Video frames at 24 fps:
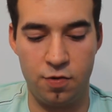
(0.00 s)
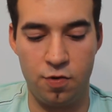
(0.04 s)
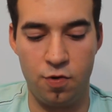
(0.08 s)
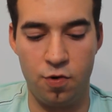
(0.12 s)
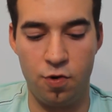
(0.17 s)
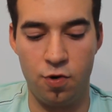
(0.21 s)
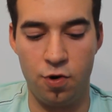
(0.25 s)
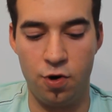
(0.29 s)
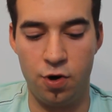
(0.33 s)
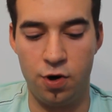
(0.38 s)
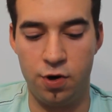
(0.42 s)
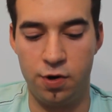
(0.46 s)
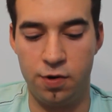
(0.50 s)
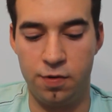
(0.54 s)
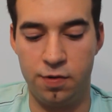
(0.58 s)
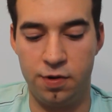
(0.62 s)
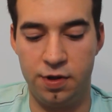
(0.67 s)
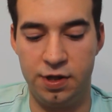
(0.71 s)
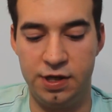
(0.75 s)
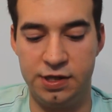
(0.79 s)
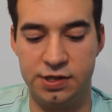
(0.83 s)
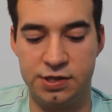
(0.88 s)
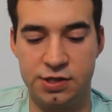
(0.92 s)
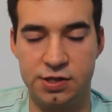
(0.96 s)
or
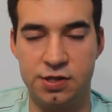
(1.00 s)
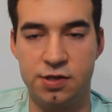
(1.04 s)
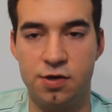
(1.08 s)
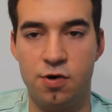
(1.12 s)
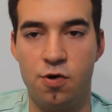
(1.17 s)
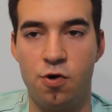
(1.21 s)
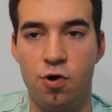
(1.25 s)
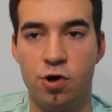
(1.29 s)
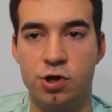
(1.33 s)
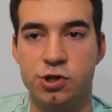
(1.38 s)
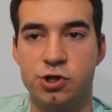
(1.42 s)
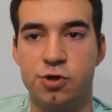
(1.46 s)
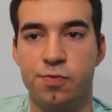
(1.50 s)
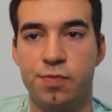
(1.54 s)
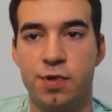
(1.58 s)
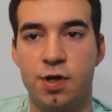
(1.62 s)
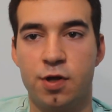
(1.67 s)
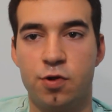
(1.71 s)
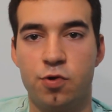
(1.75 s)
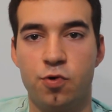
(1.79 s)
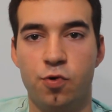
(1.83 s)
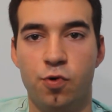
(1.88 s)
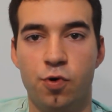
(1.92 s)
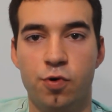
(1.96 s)
this awesome
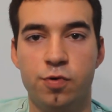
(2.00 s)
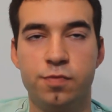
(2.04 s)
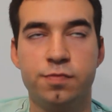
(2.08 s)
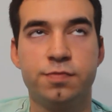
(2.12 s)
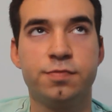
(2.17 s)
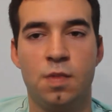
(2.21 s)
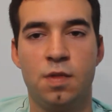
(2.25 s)
tattoo?